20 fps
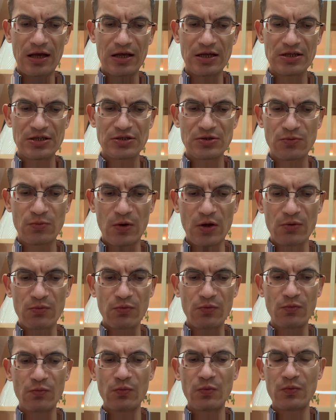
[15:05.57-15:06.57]
as
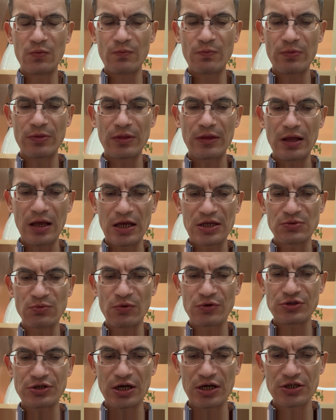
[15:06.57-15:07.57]

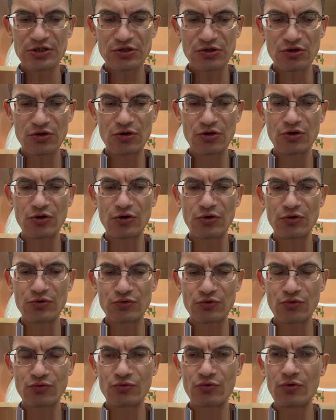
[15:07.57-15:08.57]
we try to
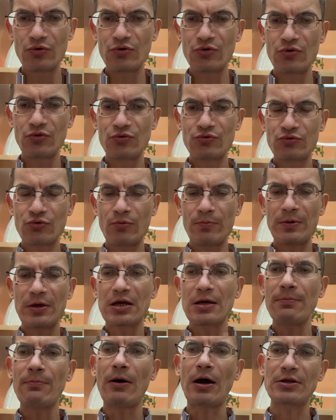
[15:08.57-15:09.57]

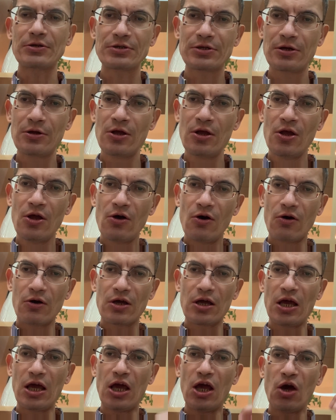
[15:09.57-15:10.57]
pick apart,
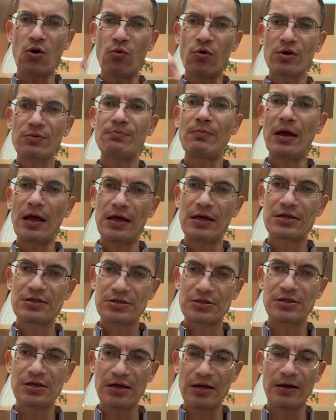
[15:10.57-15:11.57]
okay, what
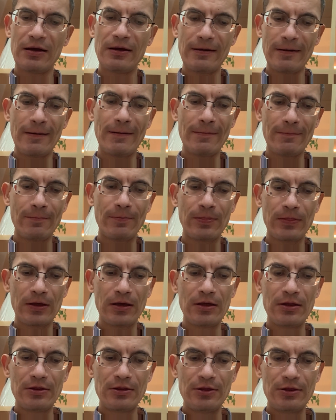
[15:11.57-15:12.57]
makes
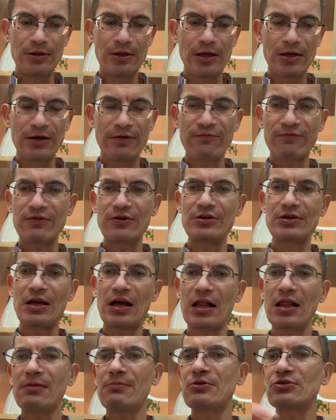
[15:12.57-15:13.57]
the different
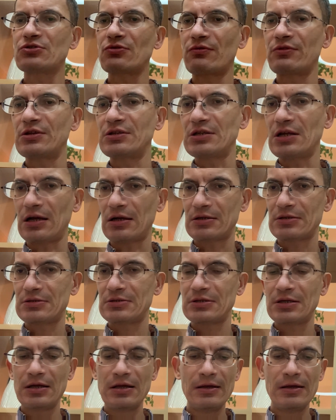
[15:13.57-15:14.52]
elements of the text